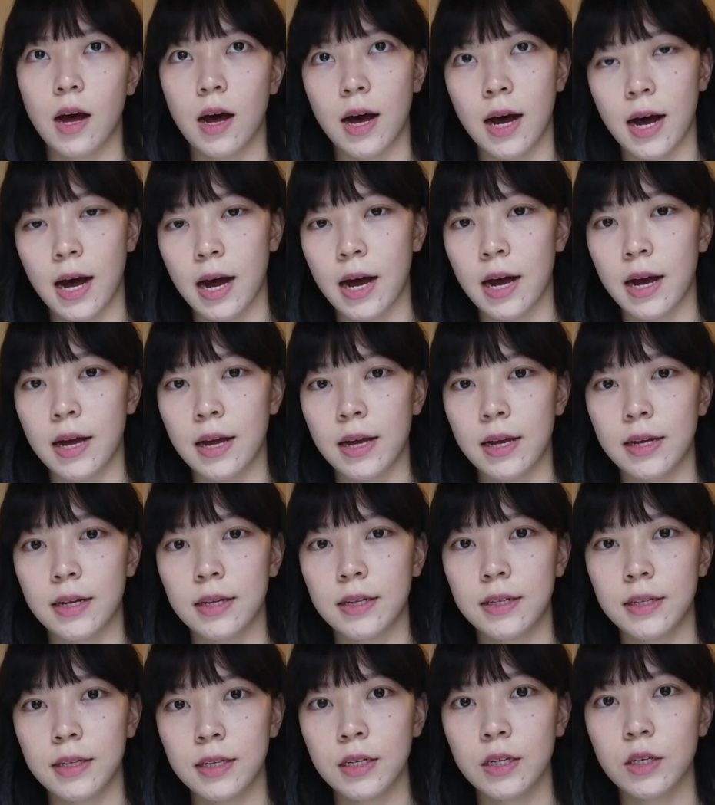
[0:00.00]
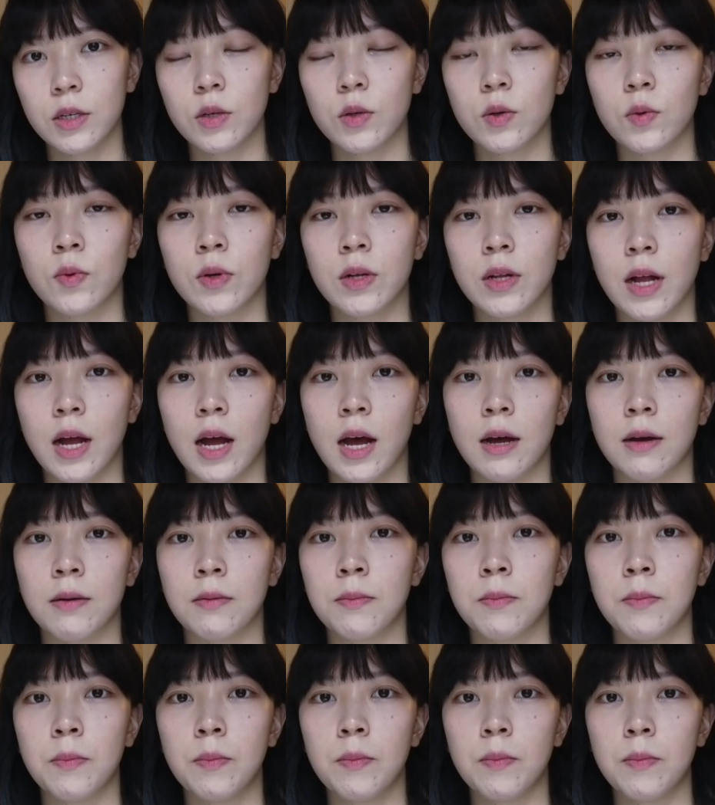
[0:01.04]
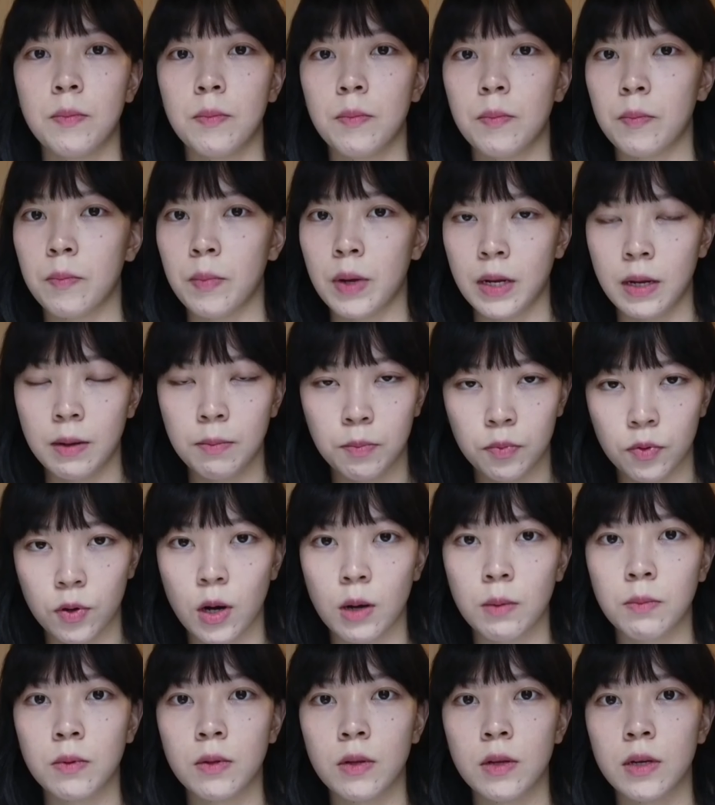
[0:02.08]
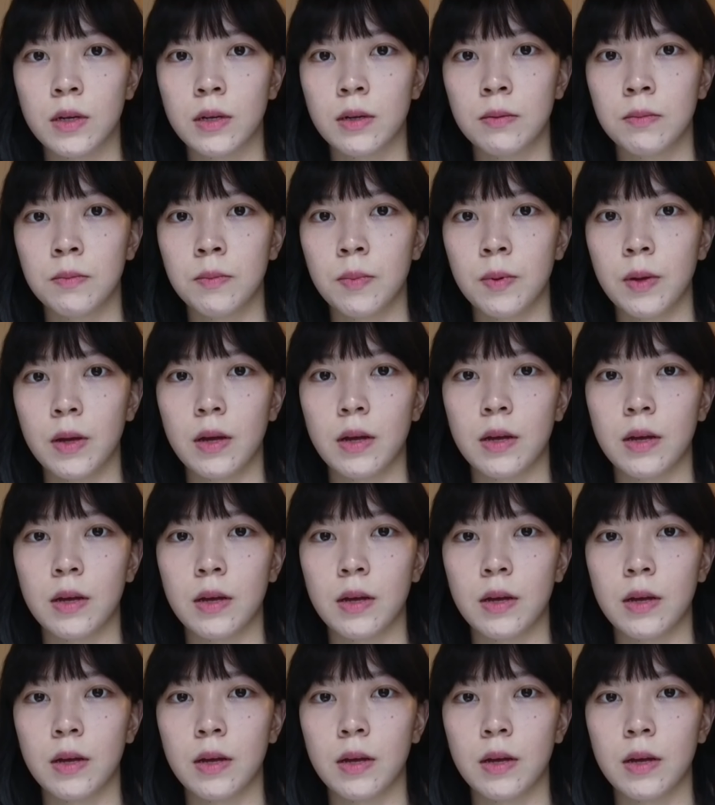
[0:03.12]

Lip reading: I think you will have many problems